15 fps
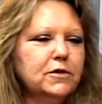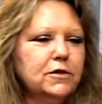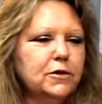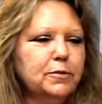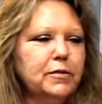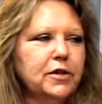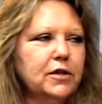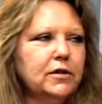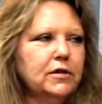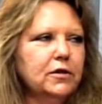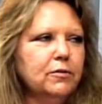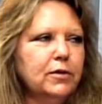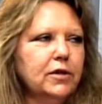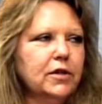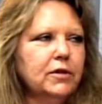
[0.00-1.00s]
they're pretty,
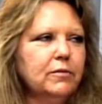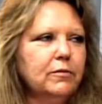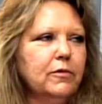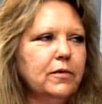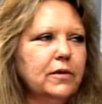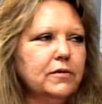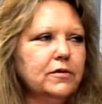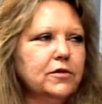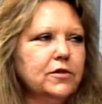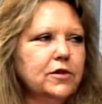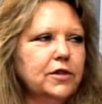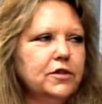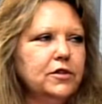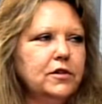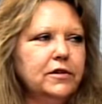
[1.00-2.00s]
they're really
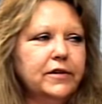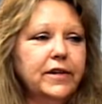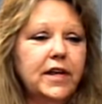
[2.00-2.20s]
good too.